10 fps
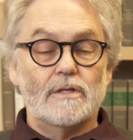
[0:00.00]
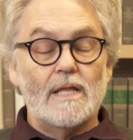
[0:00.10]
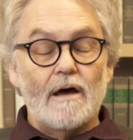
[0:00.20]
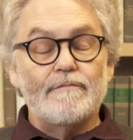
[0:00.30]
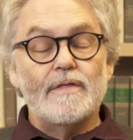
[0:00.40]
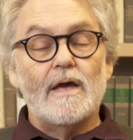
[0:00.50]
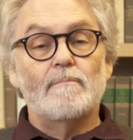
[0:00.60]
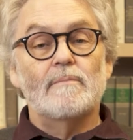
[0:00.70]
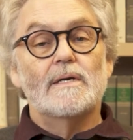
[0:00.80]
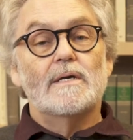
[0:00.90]
Love
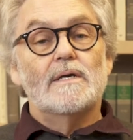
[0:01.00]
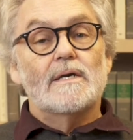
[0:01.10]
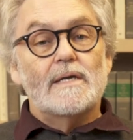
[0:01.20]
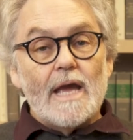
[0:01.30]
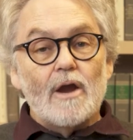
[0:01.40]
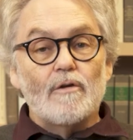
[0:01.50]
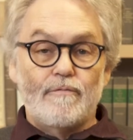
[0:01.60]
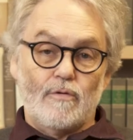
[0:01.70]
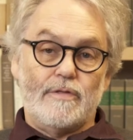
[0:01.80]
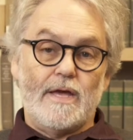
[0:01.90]
them, care
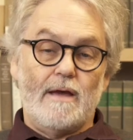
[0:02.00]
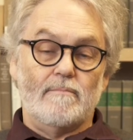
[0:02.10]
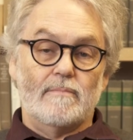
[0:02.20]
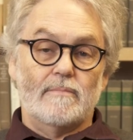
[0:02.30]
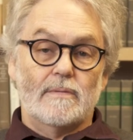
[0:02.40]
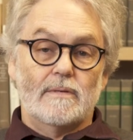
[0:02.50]
for them,